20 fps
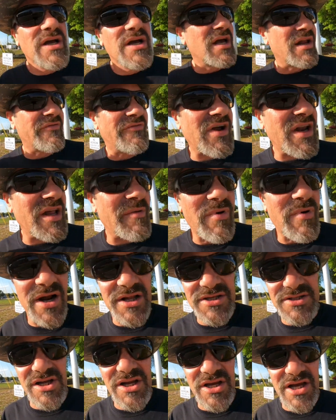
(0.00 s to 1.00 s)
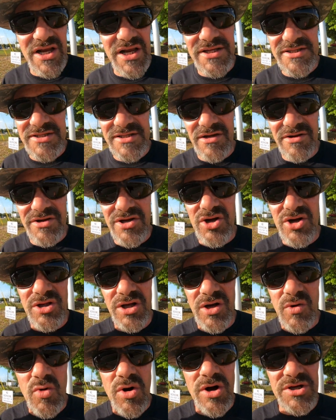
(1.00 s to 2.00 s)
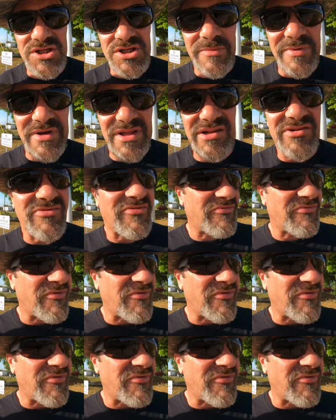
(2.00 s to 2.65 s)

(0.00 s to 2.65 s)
And if anybody's going to get us into a nuclear war, it's going to be these